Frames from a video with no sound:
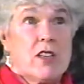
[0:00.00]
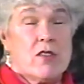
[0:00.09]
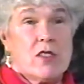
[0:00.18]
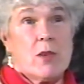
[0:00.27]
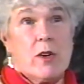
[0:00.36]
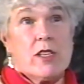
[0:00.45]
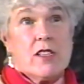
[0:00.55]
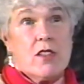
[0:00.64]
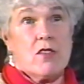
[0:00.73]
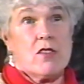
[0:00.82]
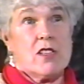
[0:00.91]
Tuesday, Wednesday,
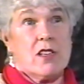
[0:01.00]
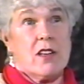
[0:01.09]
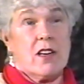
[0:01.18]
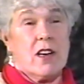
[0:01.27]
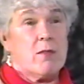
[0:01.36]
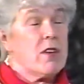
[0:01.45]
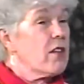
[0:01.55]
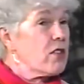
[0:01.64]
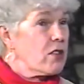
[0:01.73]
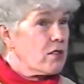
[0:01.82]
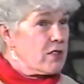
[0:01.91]
Thursday, and I'm never
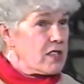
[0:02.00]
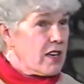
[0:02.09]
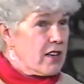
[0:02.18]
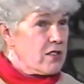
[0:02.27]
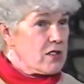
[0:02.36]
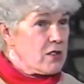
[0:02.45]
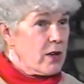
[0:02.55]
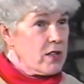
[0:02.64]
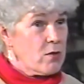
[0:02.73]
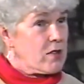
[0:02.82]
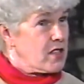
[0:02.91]
going to retire, so I
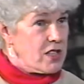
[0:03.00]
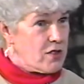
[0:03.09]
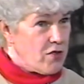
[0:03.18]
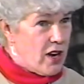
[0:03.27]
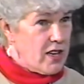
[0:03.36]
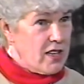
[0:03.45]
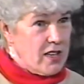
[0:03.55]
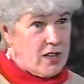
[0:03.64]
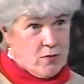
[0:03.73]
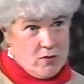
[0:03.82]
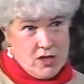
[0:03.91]
don't teach Friday, and I
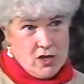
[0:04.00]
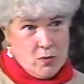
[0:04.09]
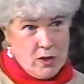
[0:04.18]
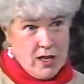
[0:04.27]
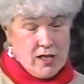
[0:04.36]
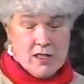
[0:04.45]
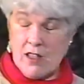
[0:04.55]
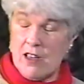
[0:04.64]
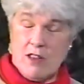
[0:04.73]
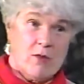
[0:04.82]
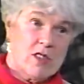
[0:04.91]
don't teach weekends, and
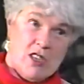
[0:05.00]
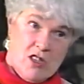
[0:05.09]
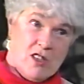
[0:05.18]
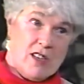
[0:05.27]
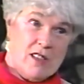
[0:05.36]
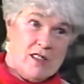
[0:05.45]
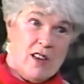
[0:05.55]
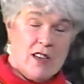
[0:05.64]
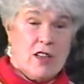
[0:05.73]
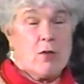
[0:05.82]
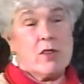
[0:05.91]
I don't teach nights.
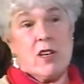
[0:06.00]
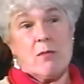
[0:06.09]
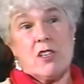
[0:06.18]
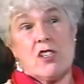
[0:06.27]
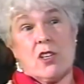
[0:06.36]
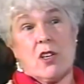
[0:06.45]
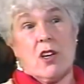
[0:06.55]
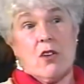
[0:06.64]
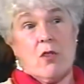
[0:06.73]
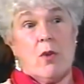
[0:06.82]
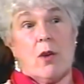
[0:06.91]
In other words, I'm teaching
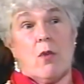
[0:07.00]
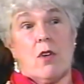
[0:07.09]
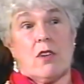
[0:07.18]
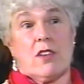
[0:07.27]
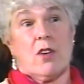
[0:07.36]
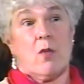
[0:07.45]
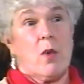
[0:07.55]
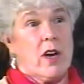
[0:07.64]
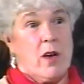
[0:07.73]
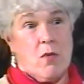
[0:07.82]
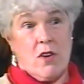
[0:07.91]
who I want, when
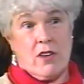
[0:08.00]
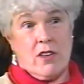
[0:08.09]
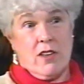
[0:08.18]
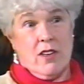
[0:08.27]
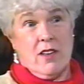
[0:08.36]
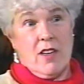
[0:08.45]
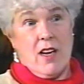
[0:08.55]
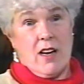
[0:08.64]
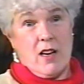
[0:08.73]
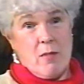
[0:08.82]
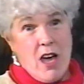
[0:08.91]
I want,
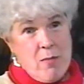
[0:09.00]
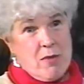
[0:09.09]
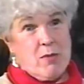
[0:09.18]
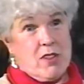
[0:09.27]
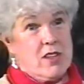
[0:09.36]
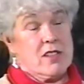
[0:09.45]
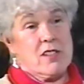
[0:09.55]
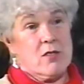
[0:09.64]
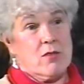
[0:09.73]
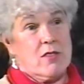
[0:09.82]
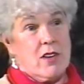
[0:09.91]
and I'm happy with this,
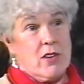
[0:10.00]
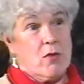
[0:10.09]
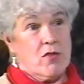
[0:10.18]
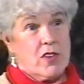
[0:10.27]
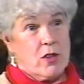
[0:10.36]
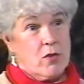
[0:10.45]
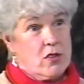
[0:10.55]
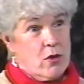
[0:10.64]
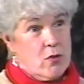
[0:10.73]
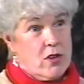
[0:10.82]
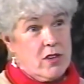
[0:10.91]
so I don't feel
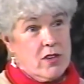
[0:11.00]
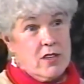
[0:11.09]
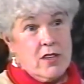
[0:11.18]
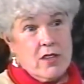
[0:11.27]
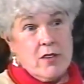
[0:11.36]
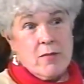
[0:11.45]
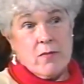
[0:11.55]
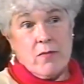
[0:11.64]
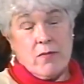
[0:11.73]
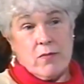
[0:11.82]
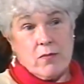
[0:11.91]
overloaded. So how many
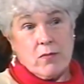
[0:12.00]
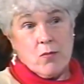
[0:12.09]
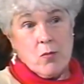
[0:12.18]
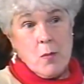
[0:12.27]
students would you